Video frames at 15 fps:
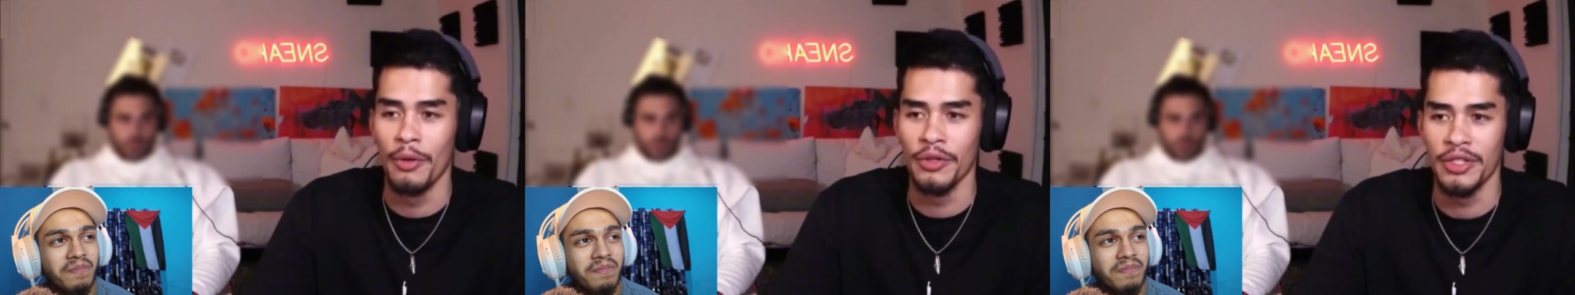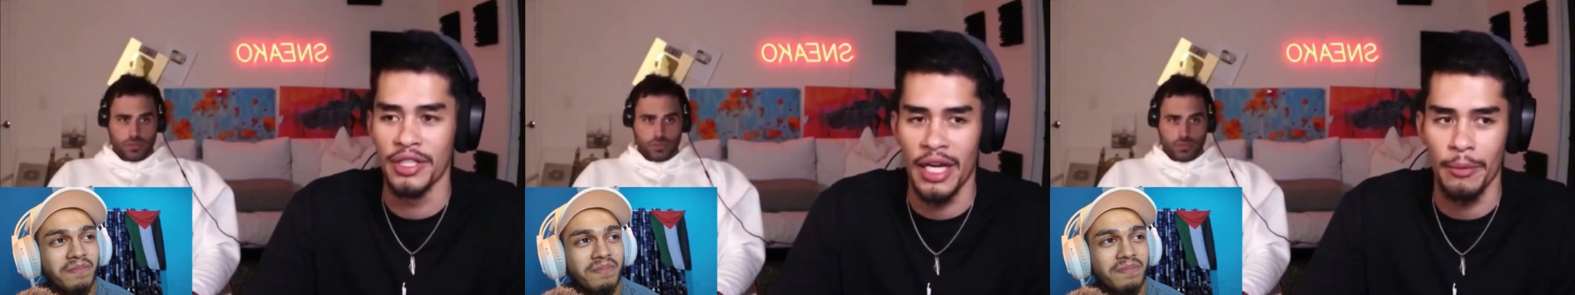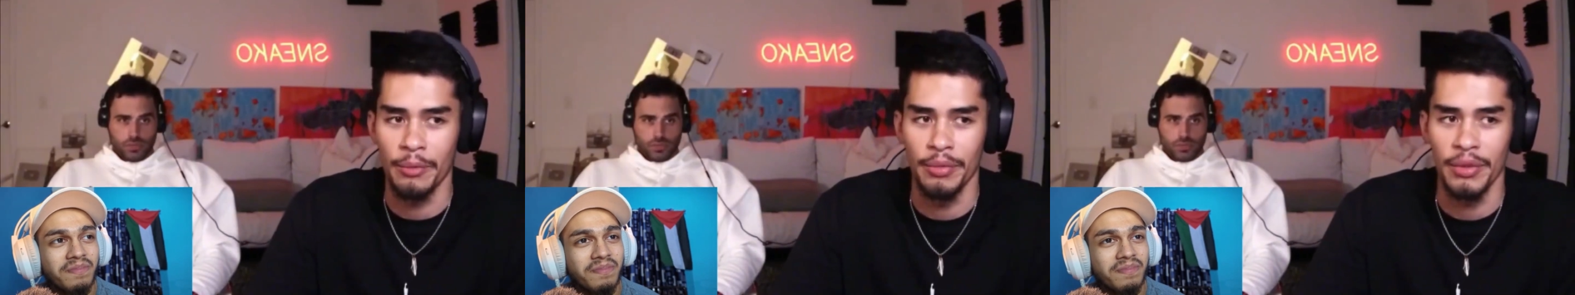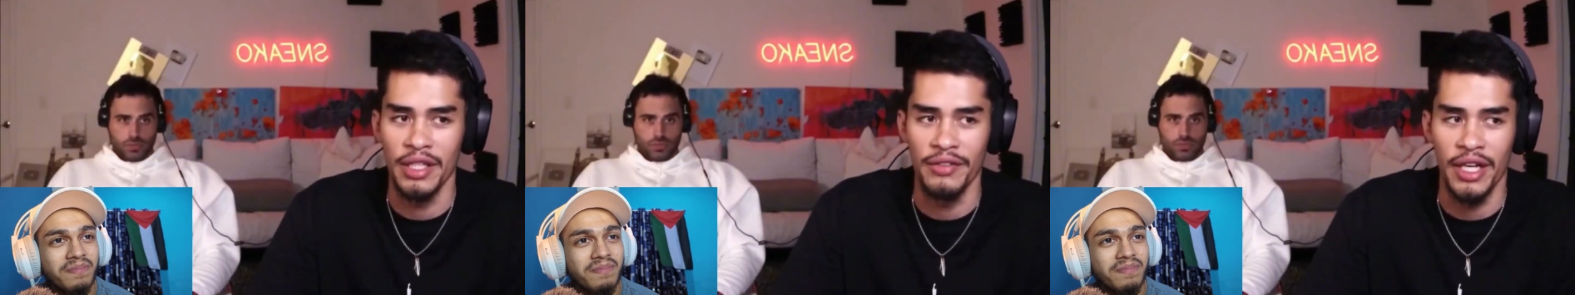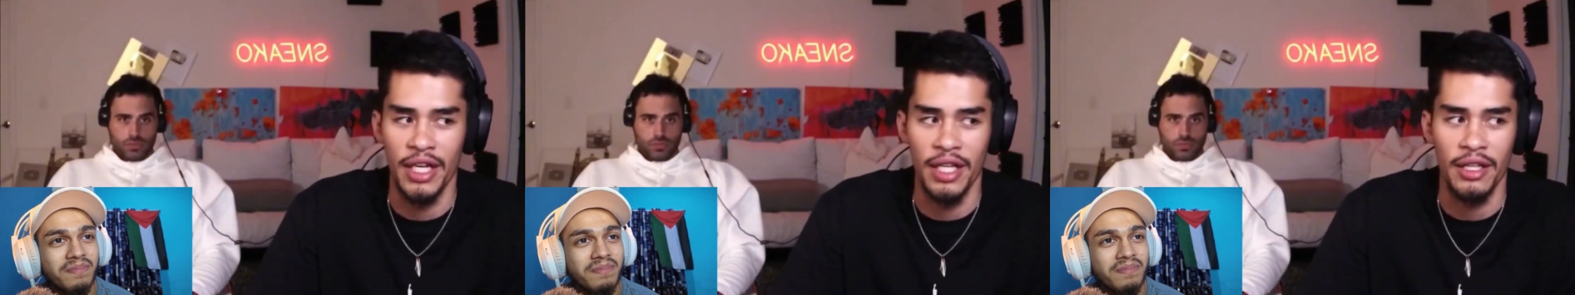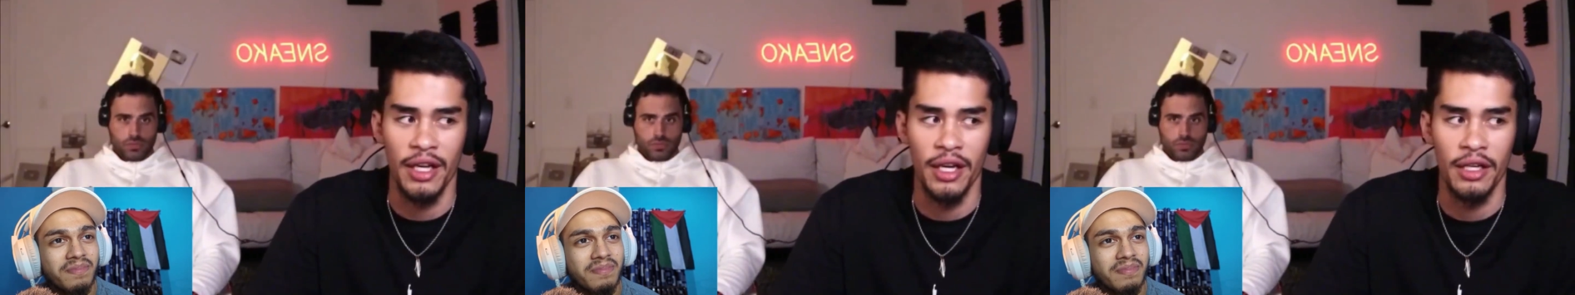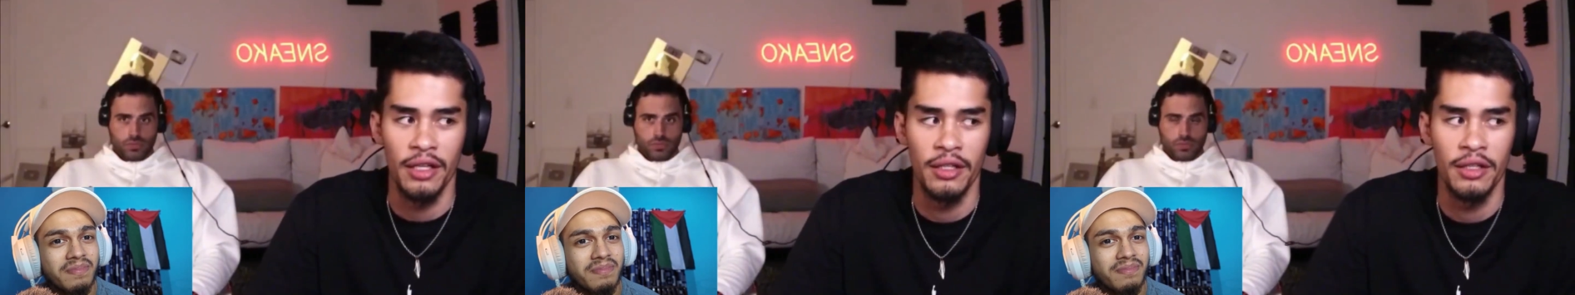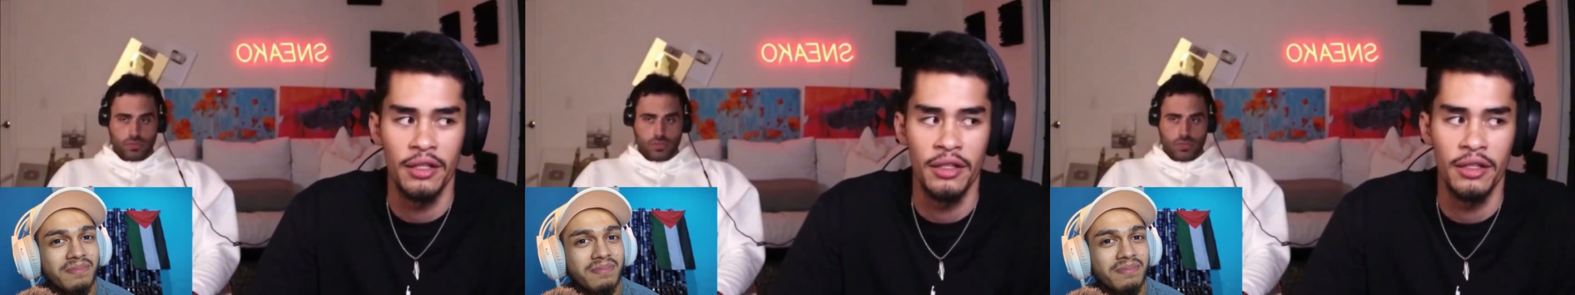Speaker 1: did not believe in any of
Speaker 2: that.
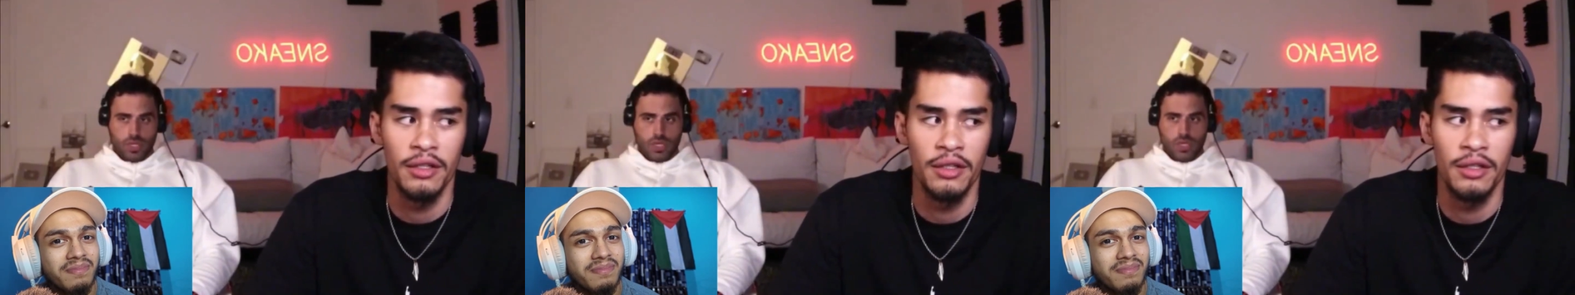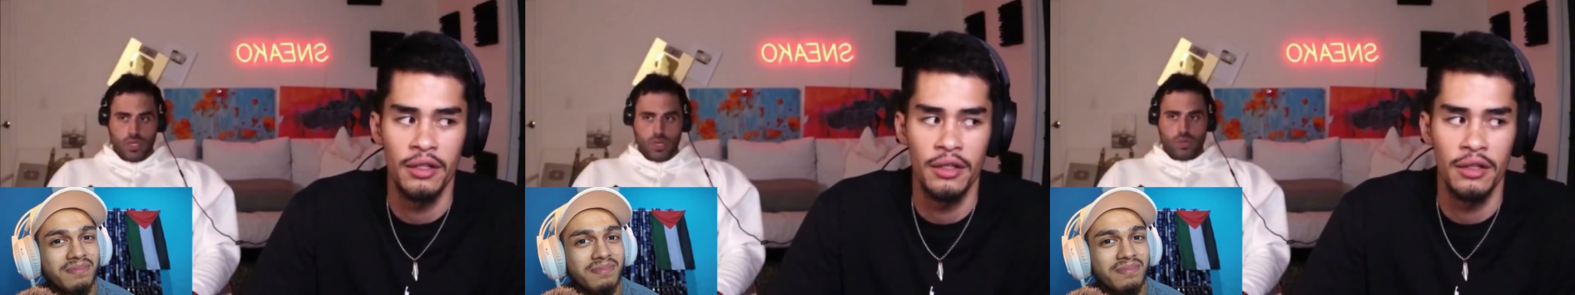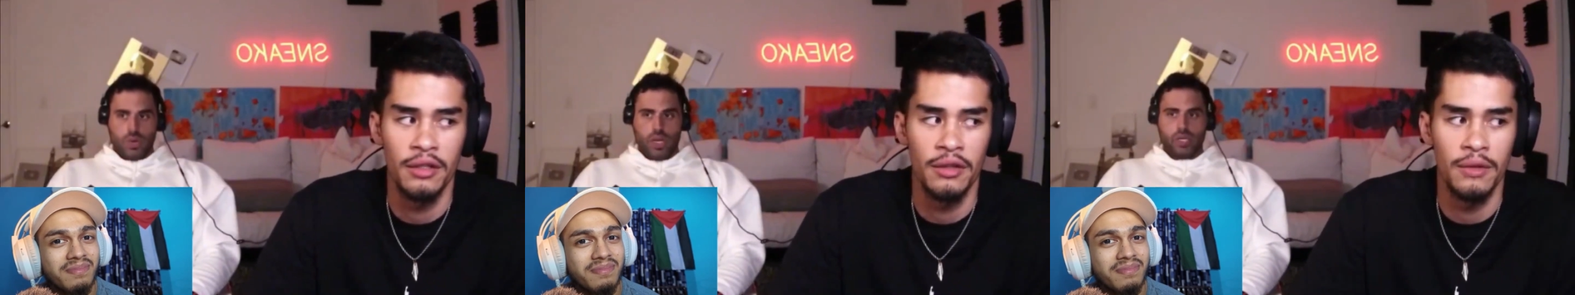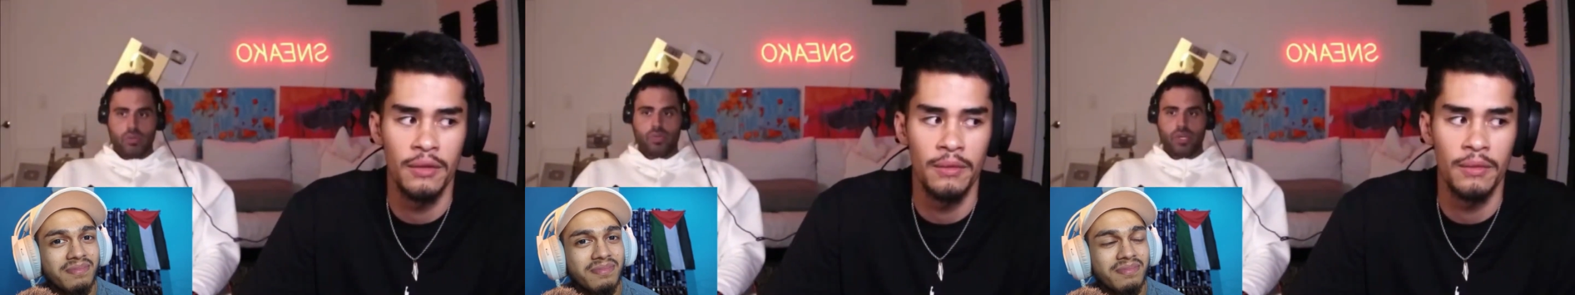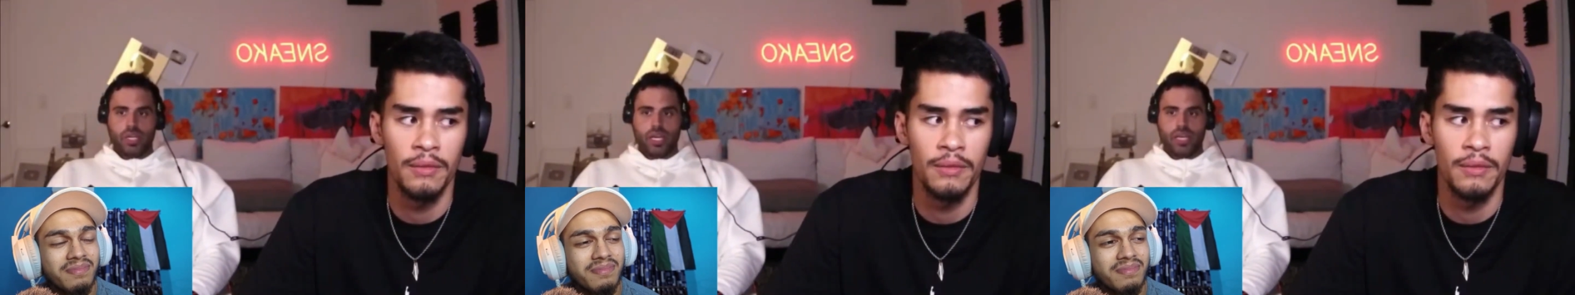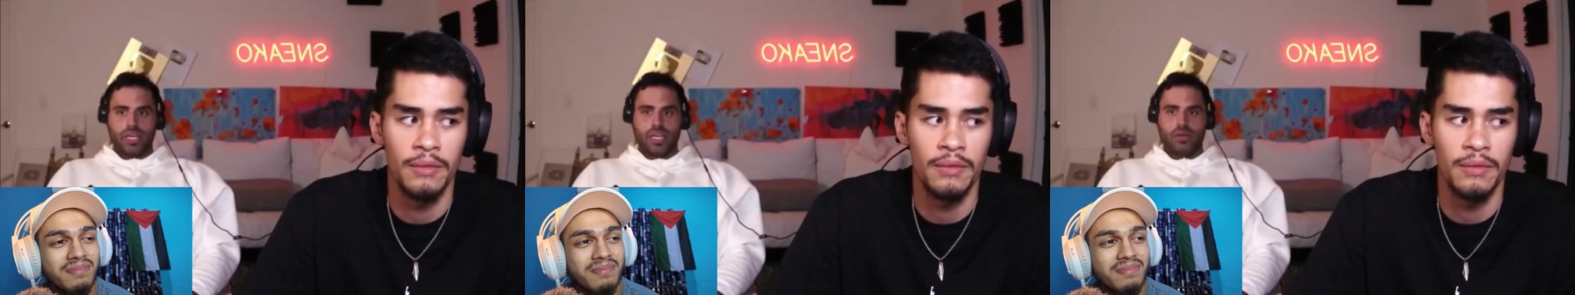Right, but again,